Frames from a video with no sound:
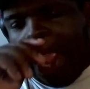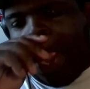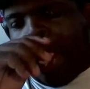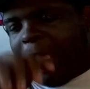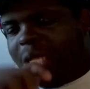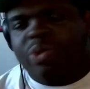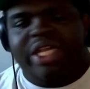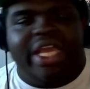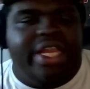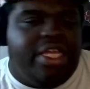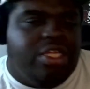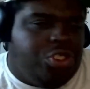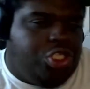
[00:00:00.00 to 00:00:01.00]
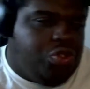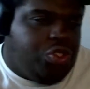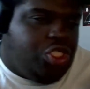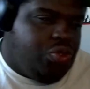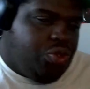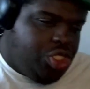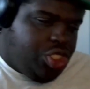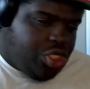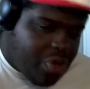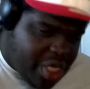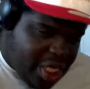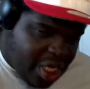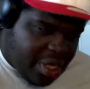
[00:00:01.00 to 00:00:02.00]
because we get introduced to
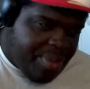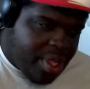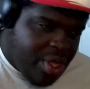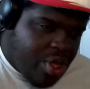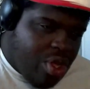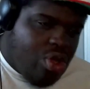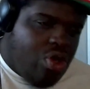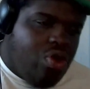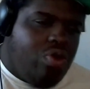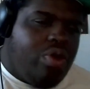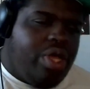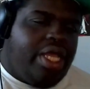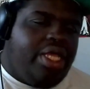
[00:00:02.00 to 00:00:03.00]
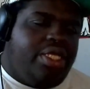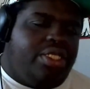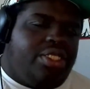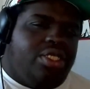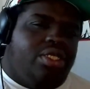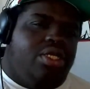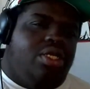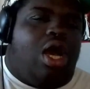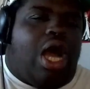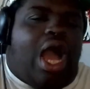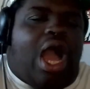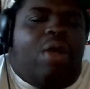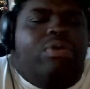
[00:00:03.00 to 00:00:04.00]
Yuki, who is,
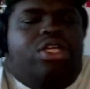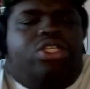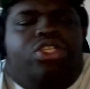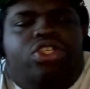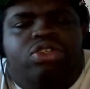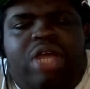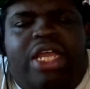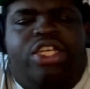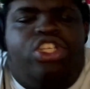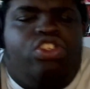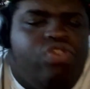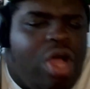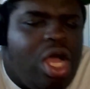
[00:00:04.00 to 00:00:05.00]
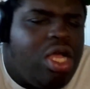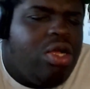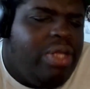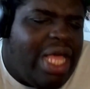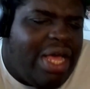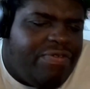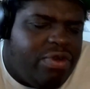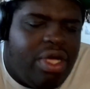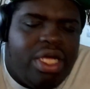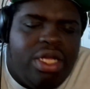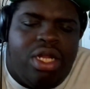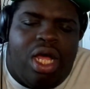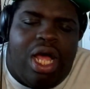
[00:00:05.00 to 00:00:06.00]
I would assume, a stronger level
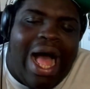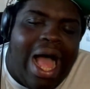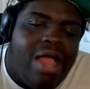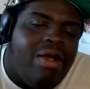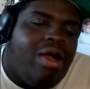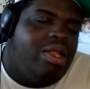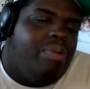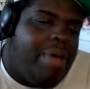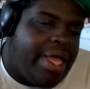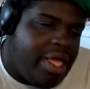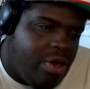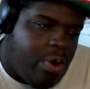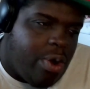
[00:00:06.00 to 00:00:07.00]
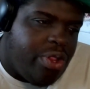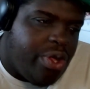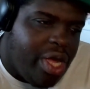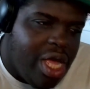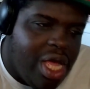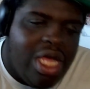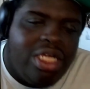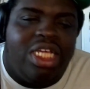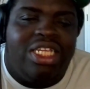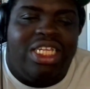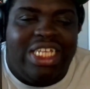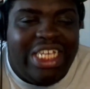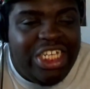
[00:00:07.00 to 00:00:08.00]
and higher on the pecking order than
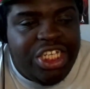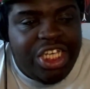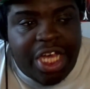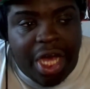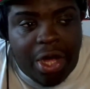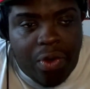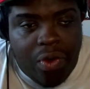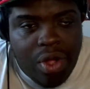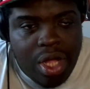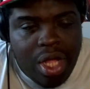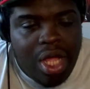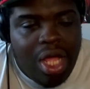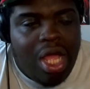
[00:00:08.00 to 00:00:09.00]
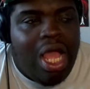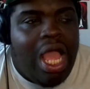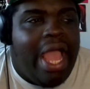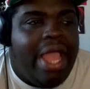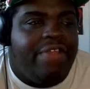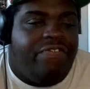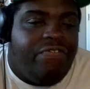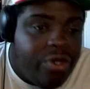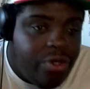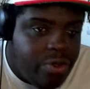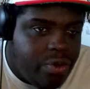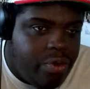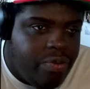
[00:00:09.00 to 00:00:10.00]
Ichiko and
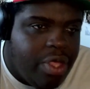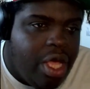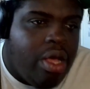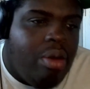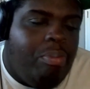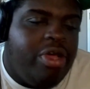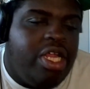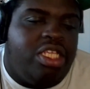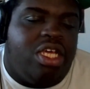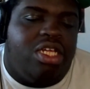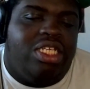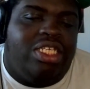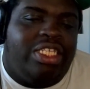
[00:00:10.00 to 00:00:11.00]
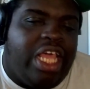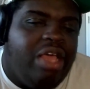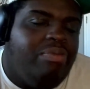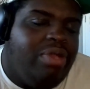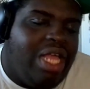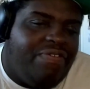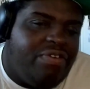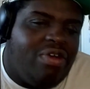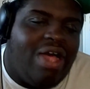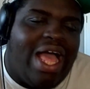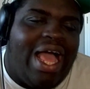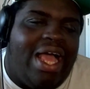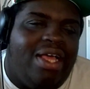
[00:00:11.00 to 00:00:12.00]
Fu, but is on the same
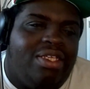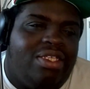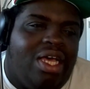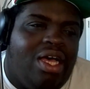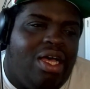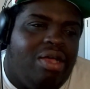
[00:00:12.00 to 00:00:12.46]
level as